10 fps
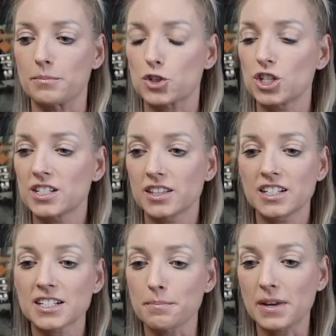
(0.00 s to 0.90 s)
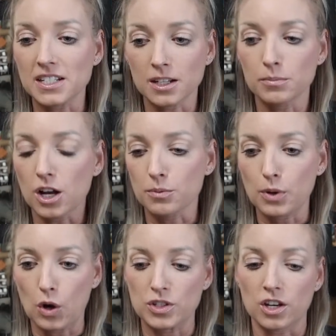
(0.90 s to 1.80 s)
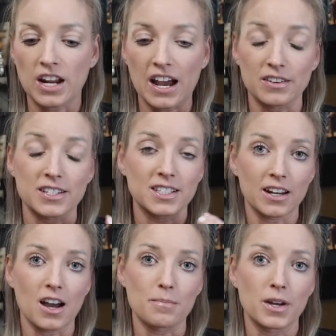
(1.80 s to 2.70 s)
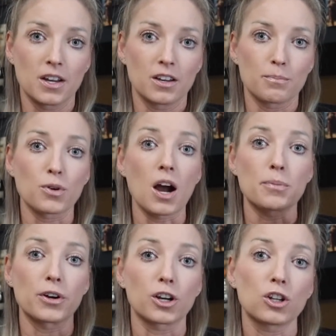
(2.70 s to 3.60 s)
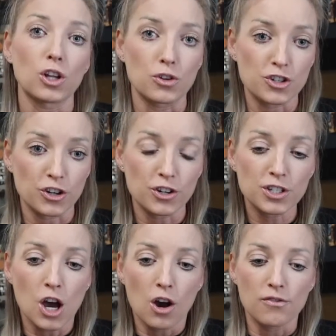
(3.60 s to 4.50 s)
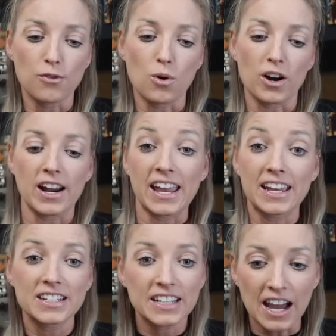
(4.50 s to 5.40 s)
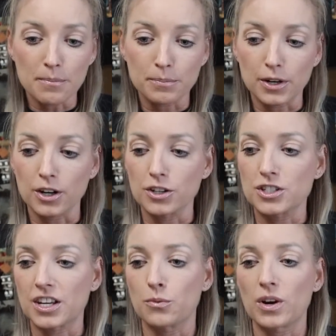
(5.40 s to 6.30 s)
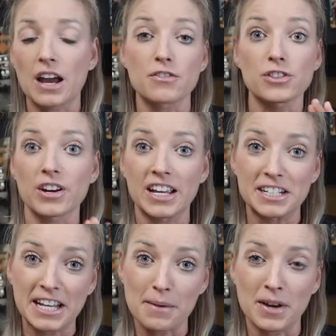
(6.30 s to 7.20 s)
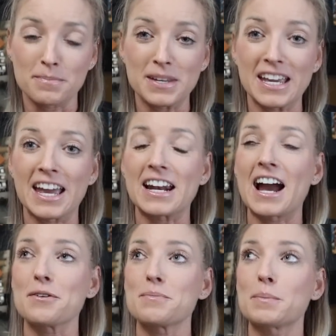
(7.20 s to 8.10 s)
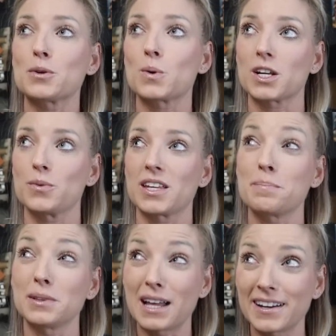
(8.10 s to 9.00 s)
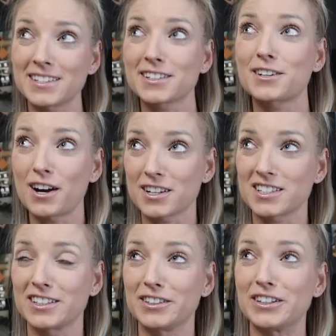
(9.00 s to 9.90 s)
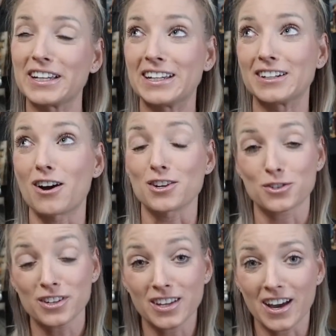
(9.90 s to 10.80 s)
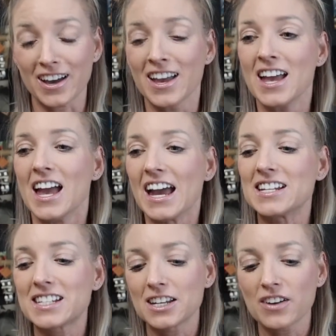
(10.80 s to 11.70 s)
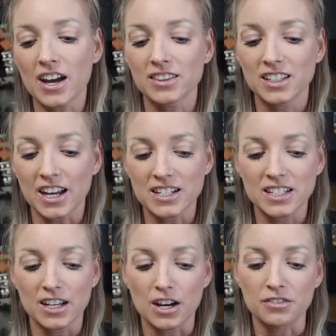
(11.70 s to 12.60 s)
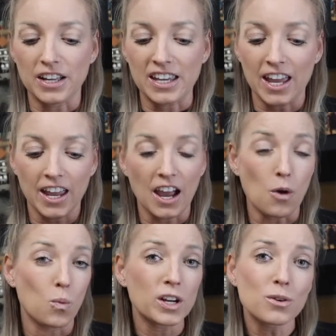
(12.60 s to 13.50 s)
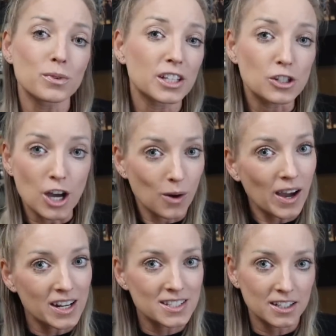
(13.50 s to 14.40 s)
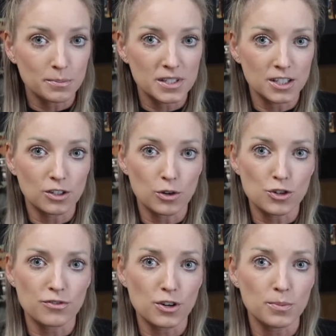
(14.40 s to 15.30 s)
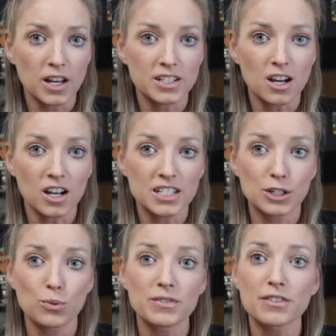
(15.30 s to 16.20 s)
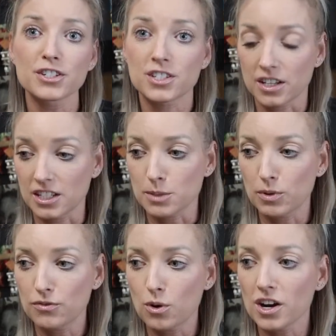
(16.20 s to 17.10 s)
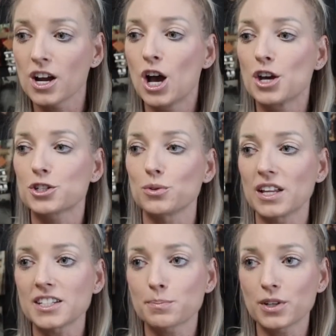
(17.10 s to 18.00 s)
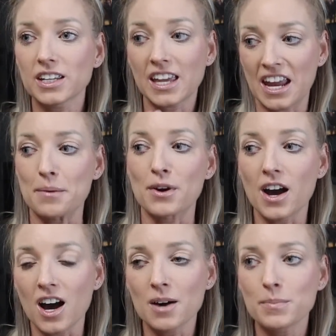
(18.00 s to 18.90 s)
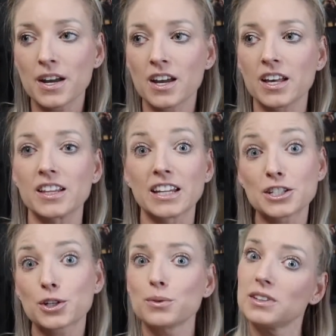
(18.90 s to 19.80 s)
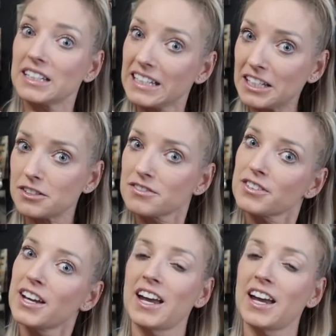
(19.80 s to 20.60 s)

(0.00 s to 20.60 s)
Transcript: she did these amazing blog posts on how to set up proper enclosures for handicapped birds, whatever their handicap might be. And I remember working with a blind cockatiel in Australia, and Dave had the idea of like, hey, we don't really know how to set up this enclosure for a blind cockatiel. We've never done this before. So let's put a camera up, let's go leave,